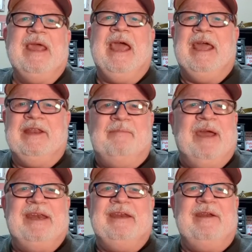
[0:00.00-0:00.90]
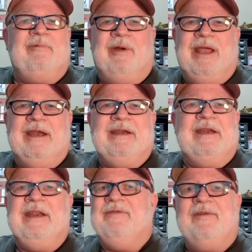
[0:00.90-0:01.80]
and you painted it red to
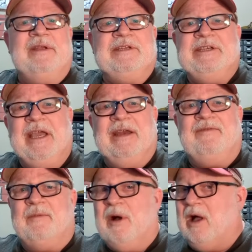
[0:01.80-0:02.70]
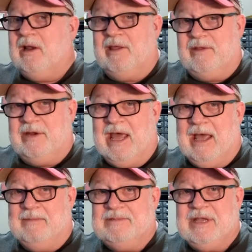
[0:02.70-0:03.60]
differentiate it from all other
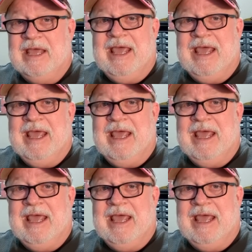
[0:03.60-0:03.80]
dimes.